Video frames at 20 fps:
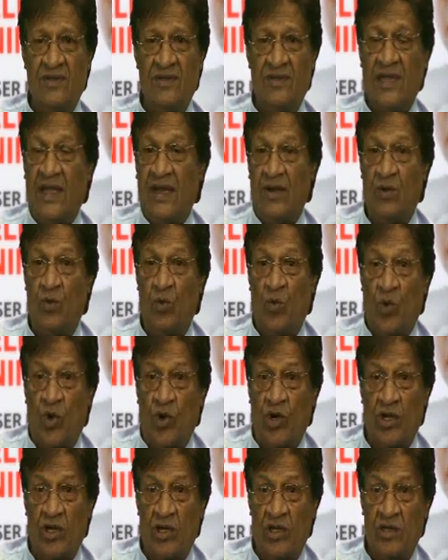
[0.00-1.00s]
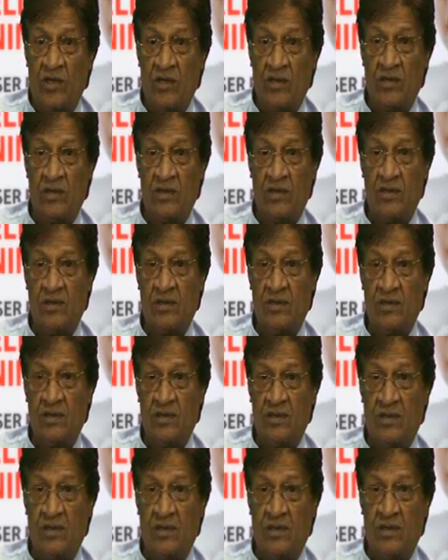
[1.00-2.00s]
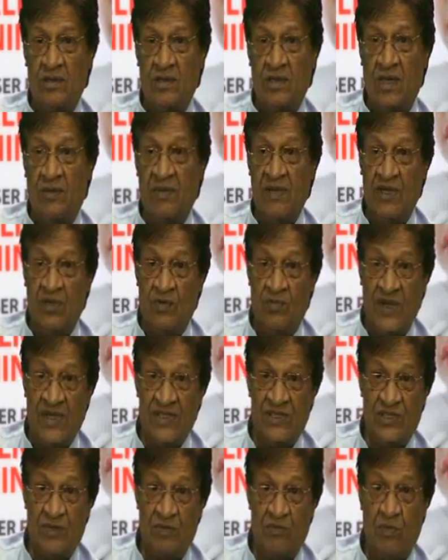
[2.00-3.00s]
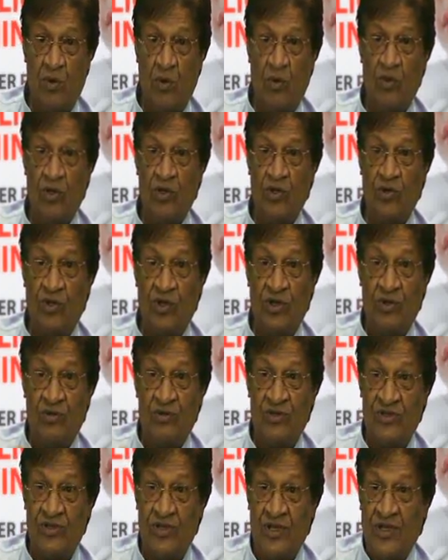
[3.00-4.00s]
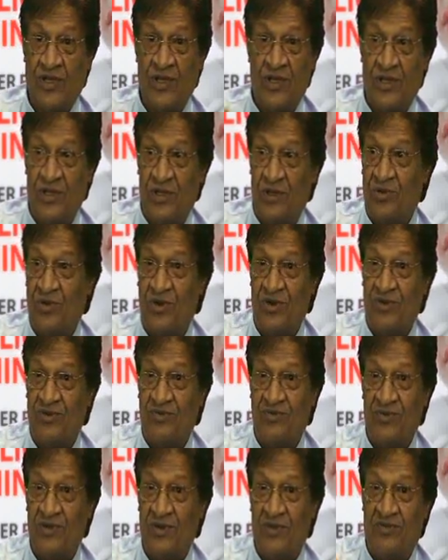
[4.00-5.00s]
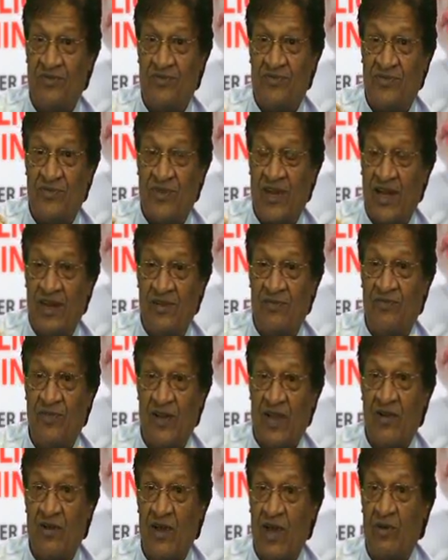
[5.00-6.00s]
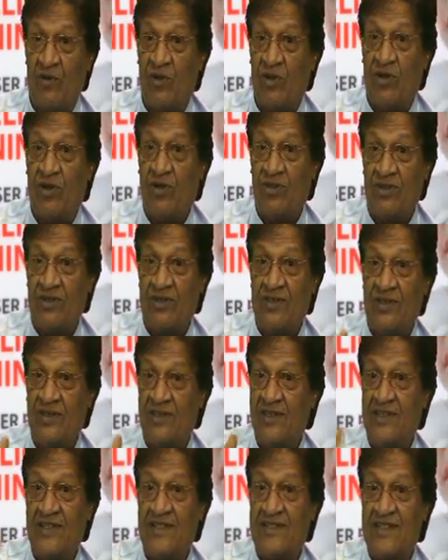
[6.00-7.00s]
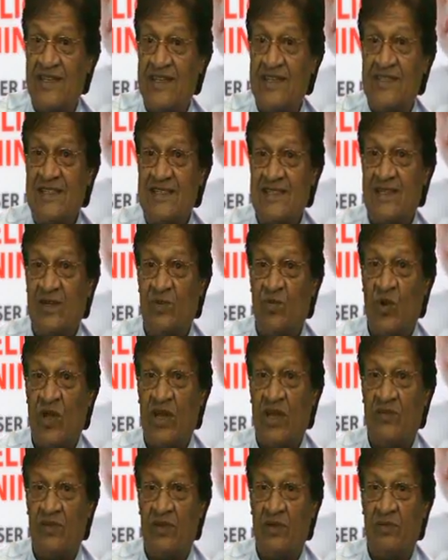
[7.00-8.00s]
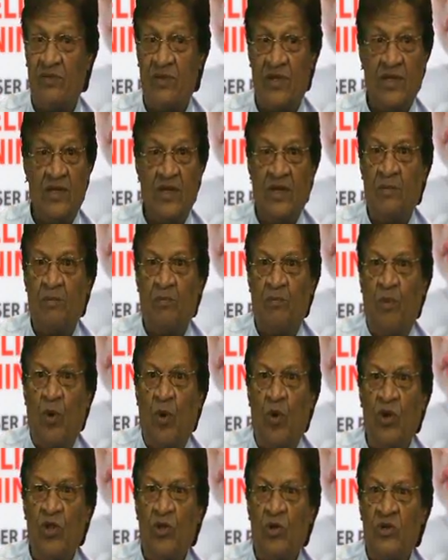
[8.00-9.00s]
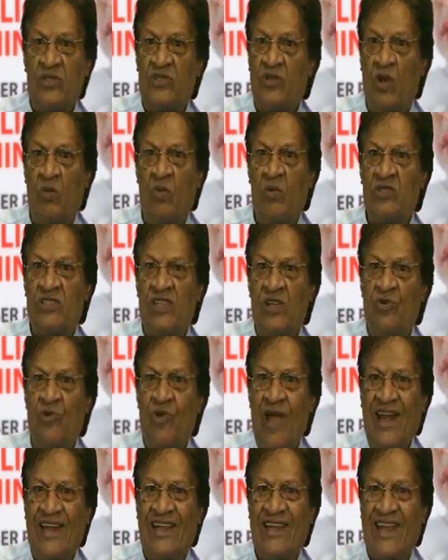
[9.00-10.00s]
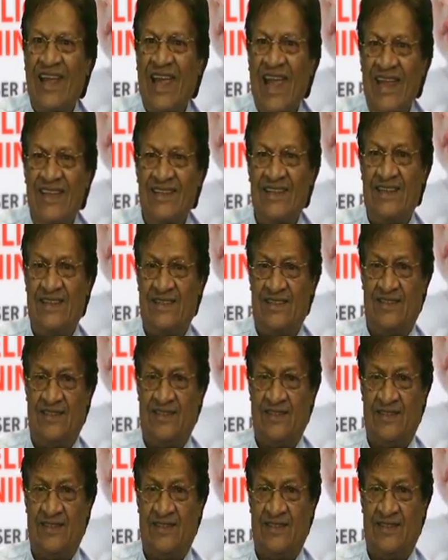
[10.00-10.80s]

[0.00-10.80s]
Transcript: They don't work. I mean, you mentioned polio, and you were trying to figure out what other diseases and whatever. Polio is almost eradicated.